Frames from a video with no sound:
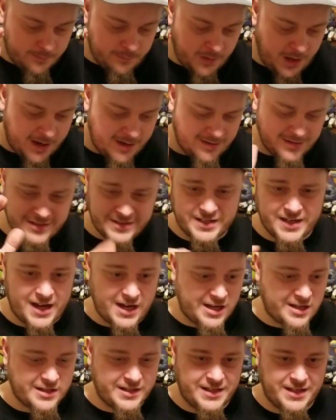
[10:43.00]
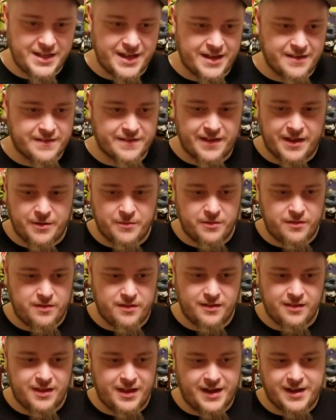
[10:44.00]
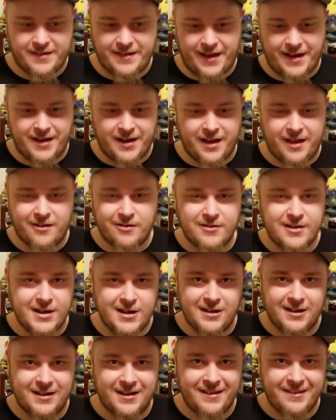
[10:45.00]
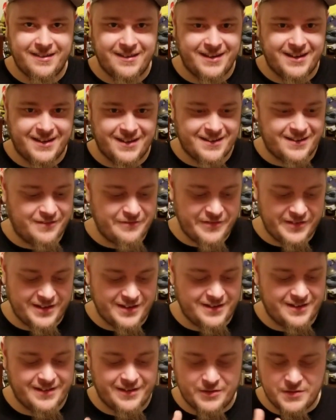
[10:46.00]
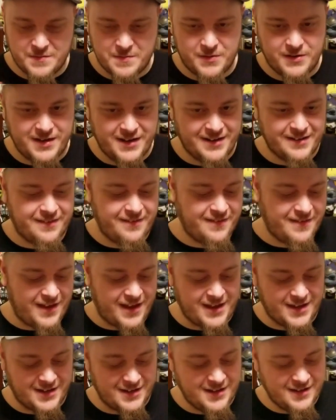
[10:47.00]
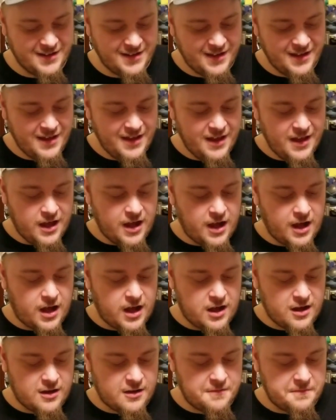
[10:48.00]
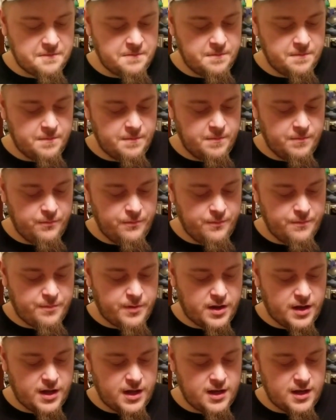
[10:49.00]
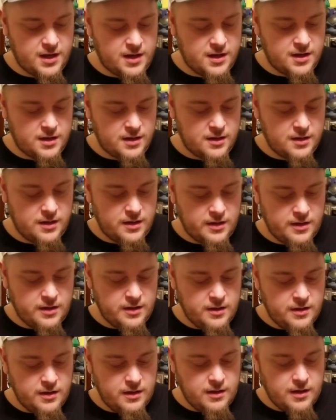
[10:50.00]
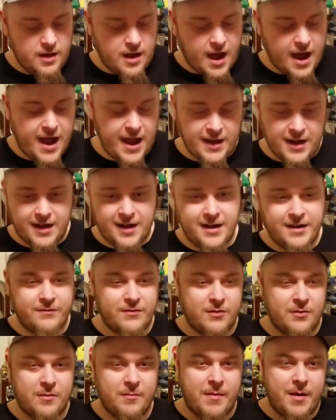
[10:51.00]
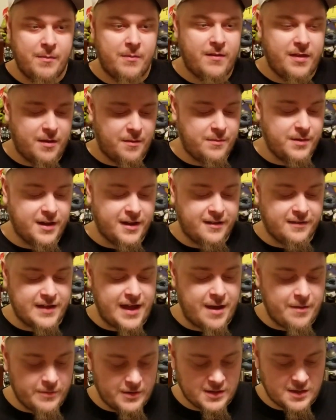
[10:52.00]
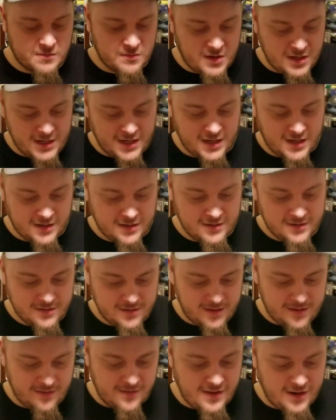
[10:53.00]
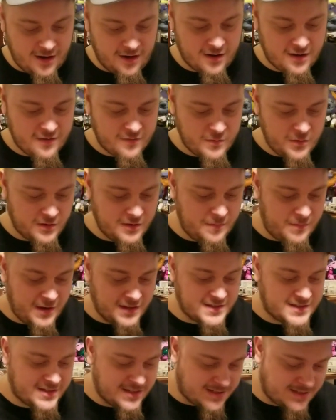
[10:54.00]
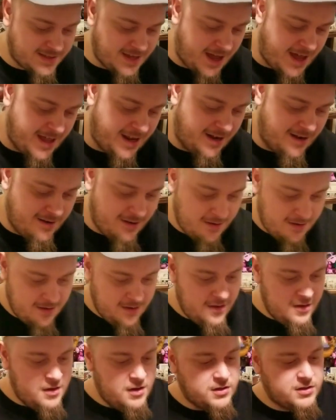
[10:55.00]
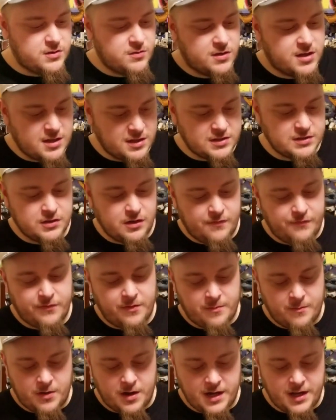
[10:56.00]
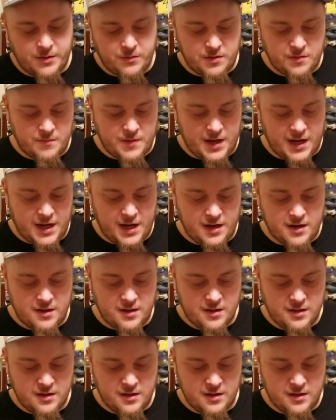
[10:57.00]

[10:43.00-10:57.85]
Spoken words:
And Alyssa actually guessed like within like $10 range I think, of it. That was pretty insane. But I didn't even remember there being that much money in there, because we only paid $610. So just off the money we made